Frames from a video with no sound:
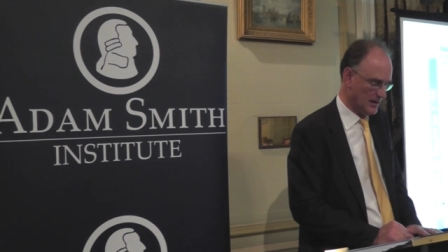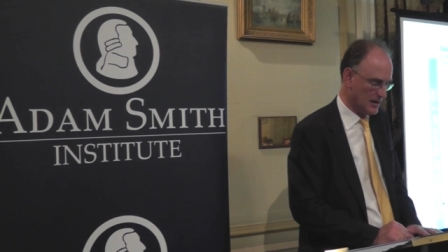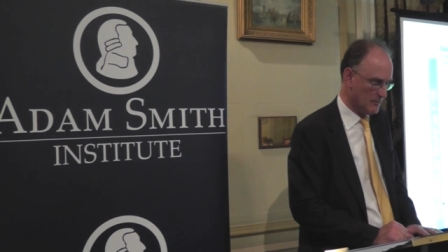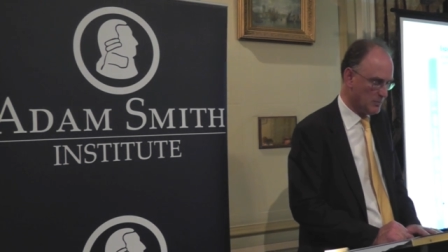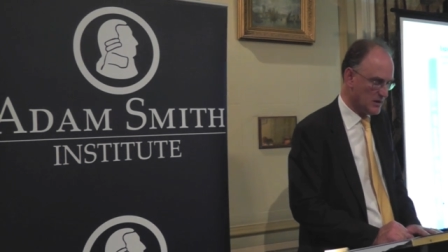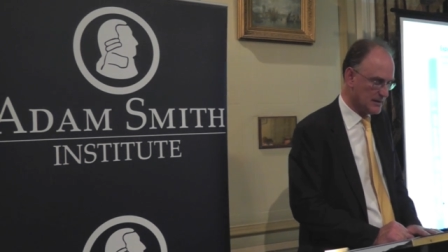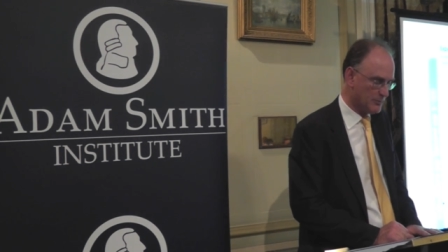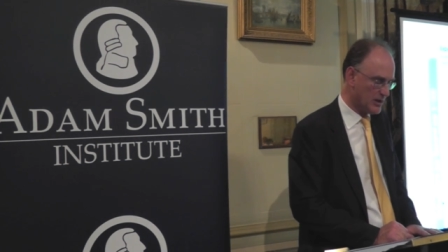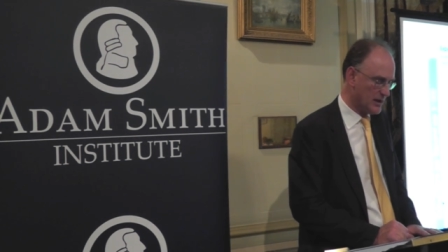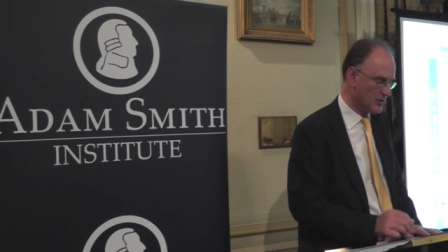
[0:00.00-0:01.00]
and the bitter
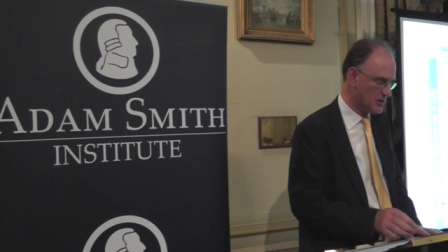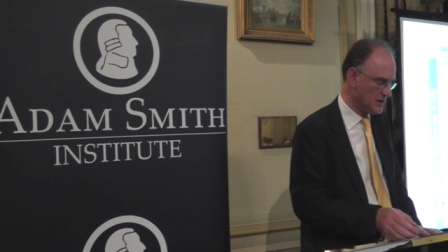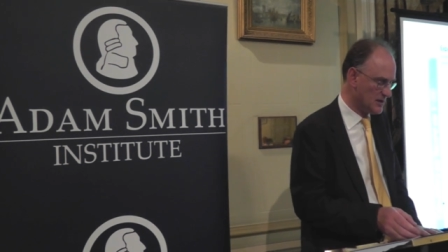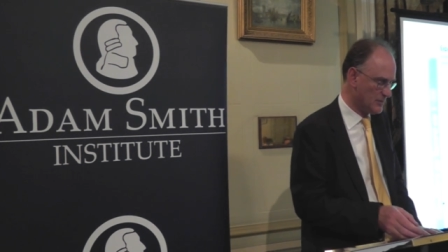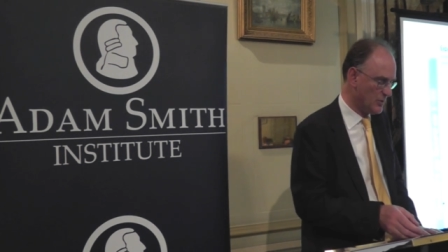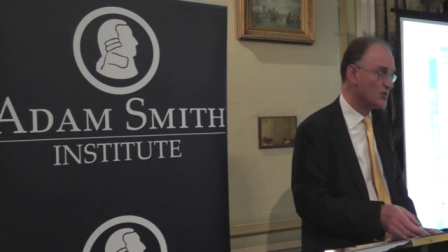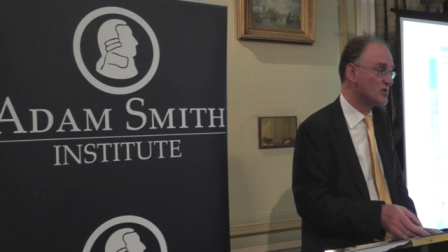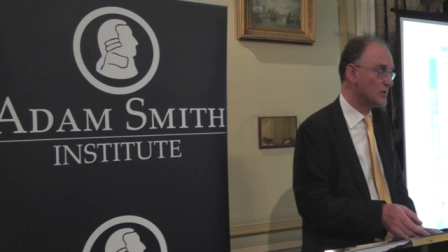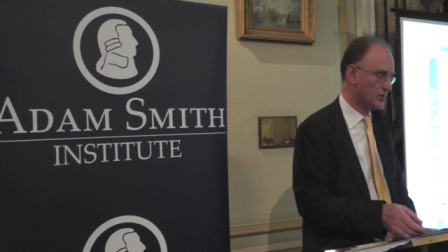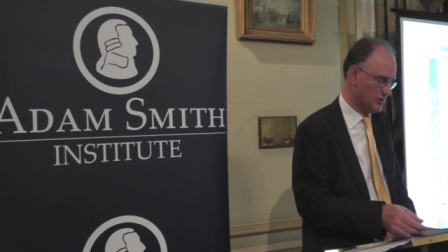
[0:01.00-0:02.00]
priority
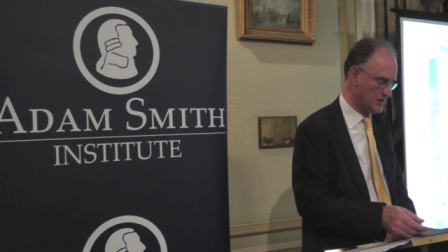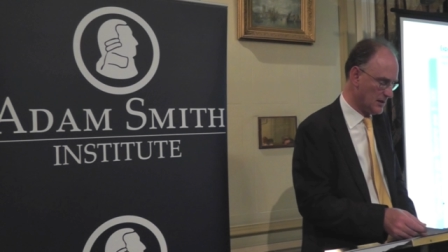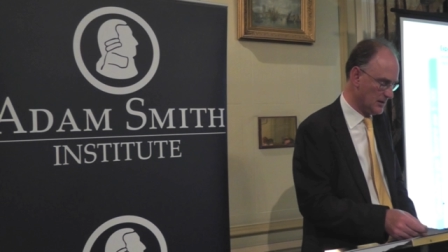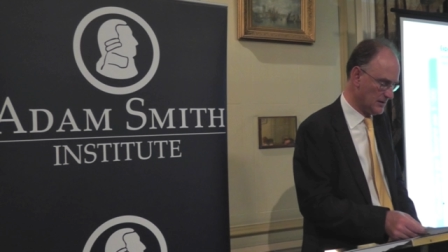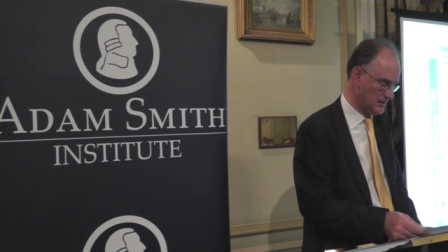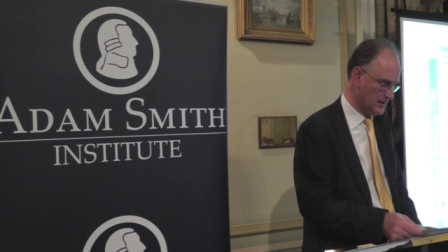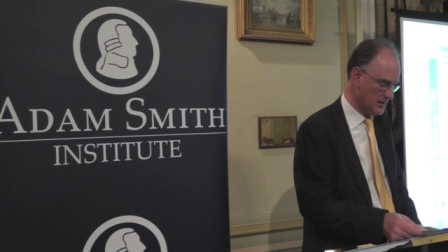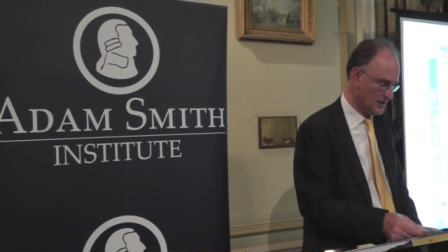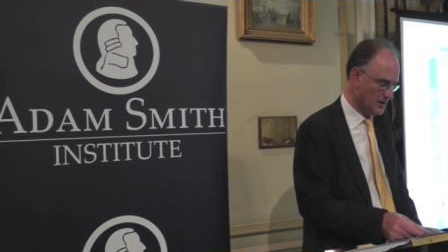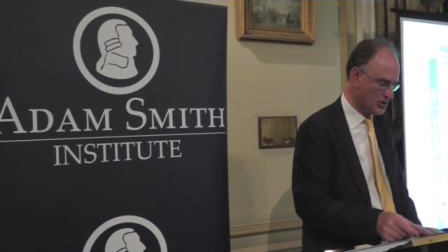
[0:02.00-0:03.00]
disputes which result
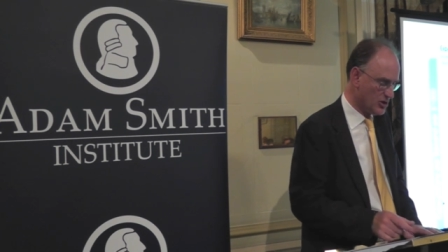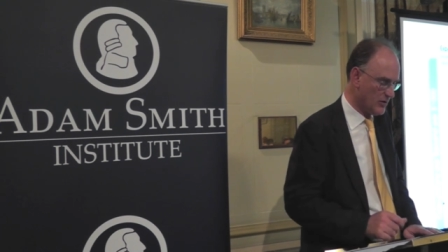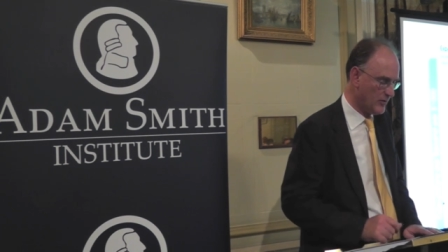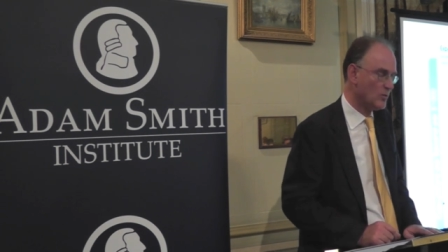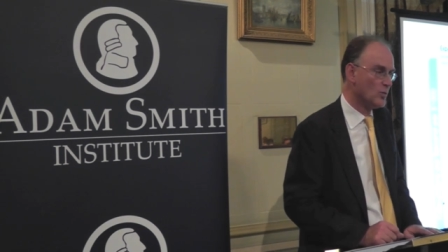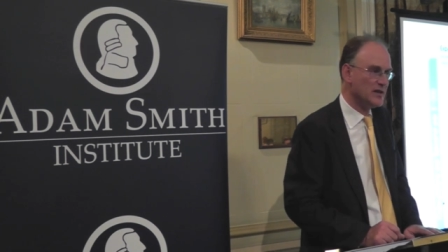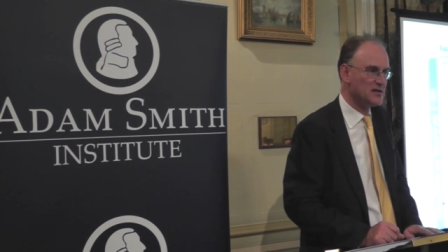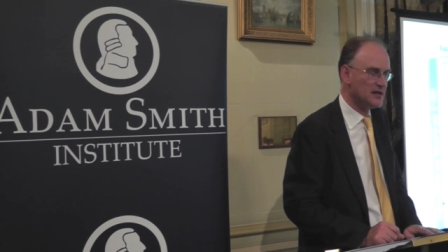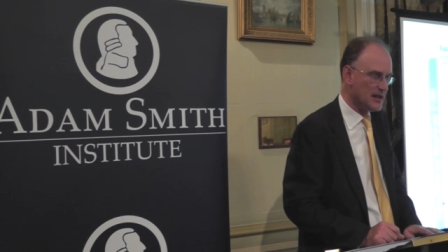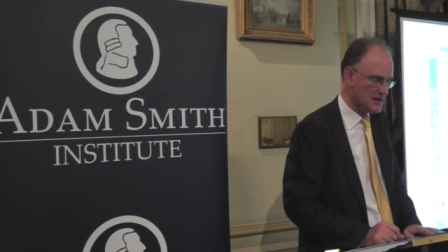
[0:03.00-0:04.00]
show that
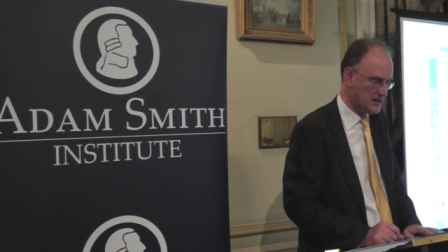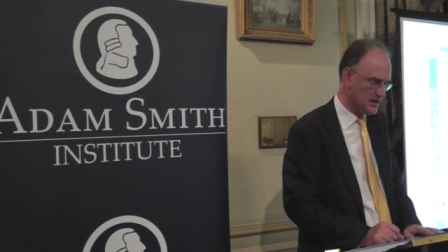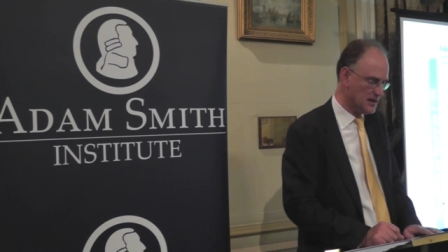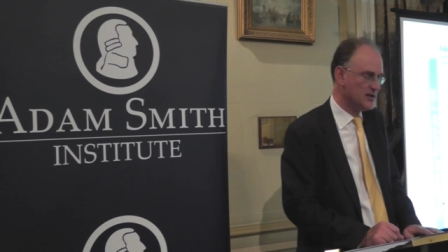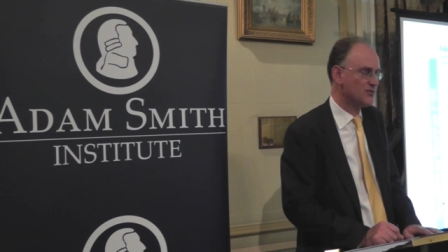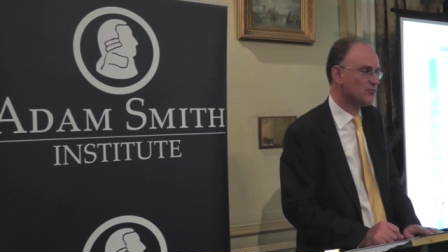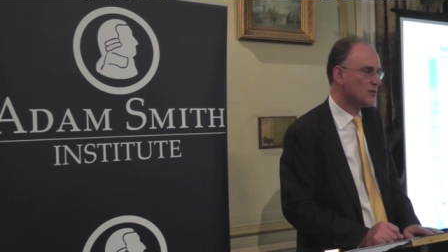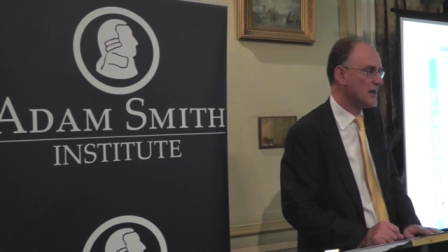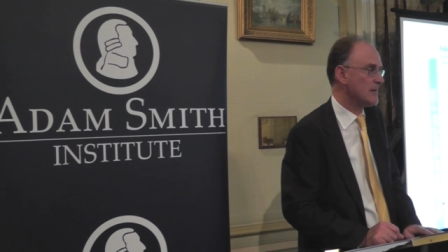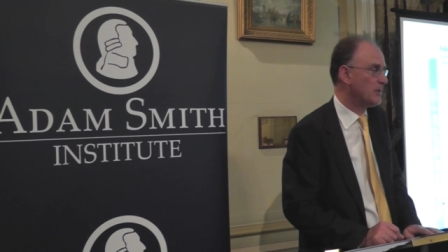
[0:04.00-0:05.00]
once an idea is
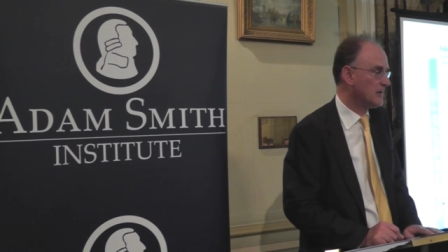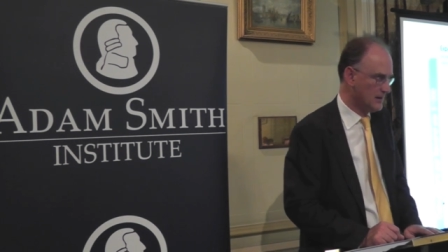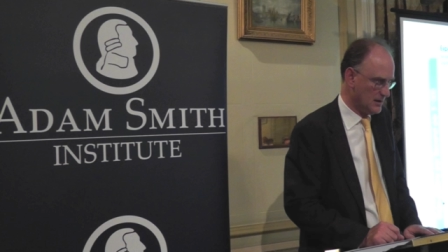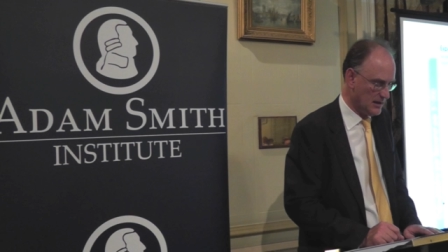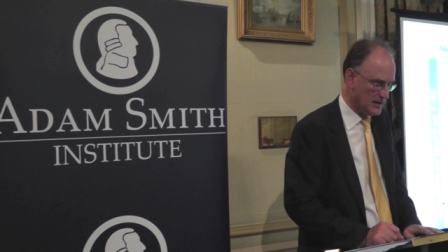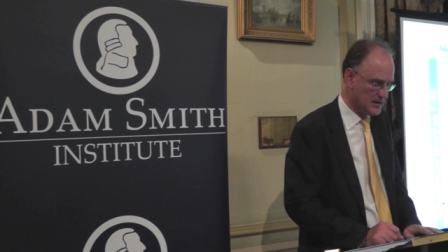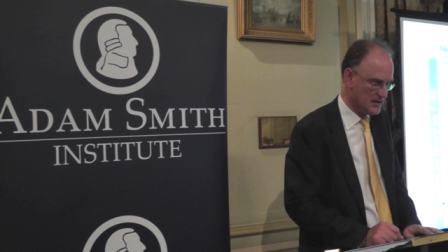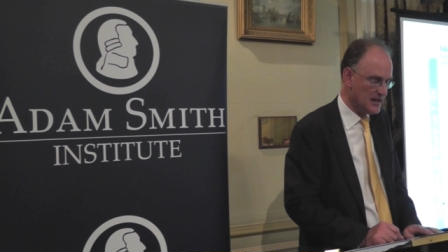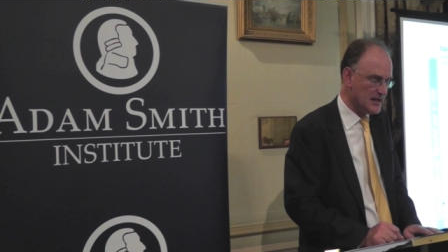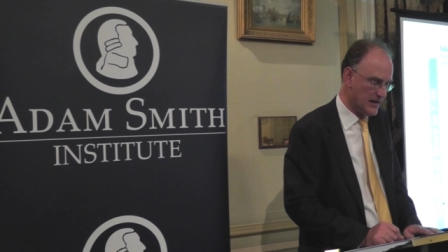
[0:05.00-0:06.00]
ripe, it
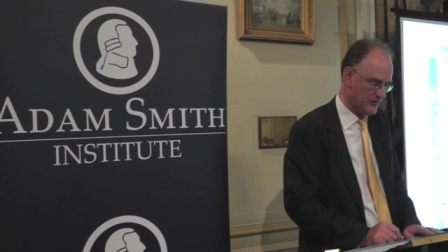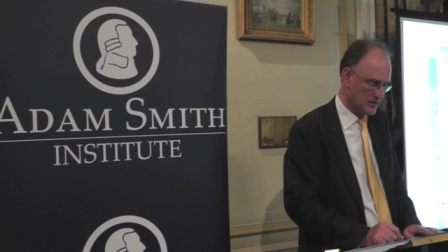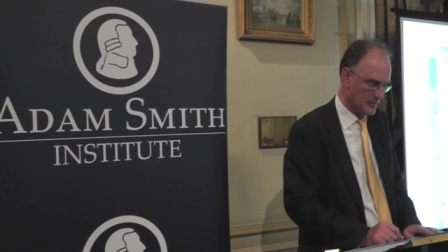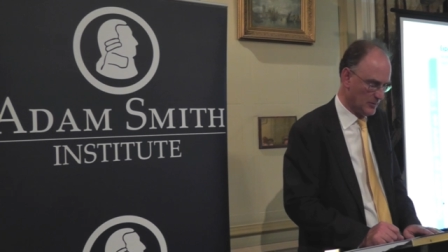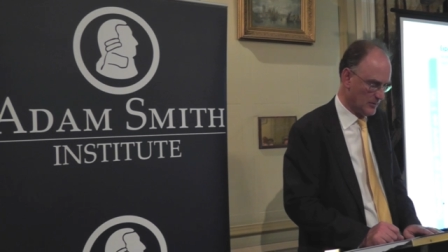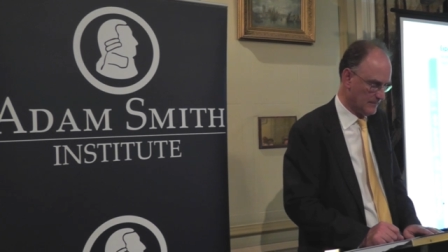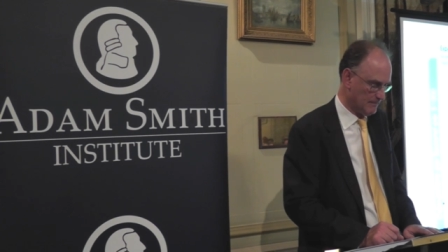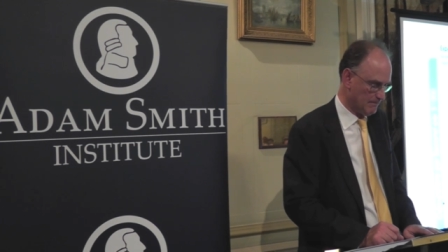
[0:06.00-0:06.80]
is inevitable.